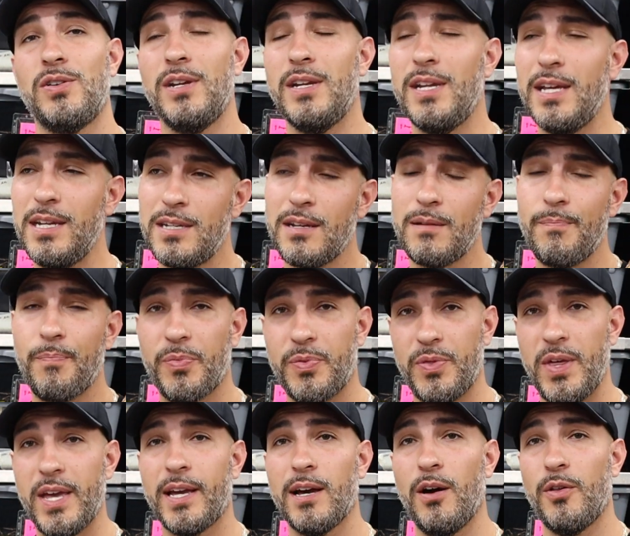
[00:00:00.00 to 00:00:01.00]
You need to
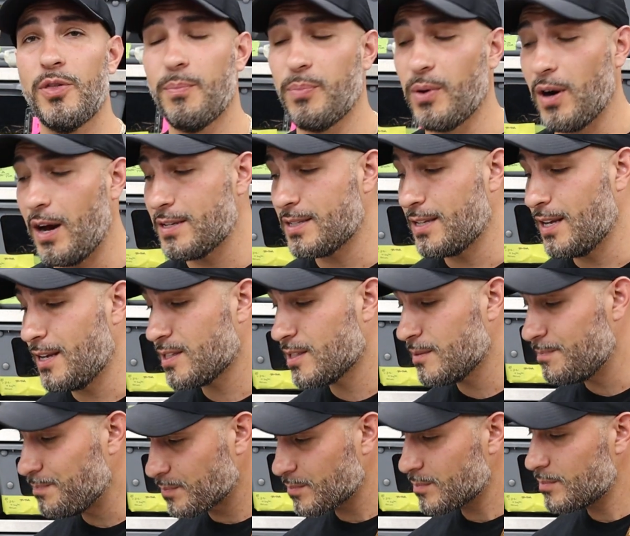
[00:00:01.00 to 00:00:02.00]
think out the process.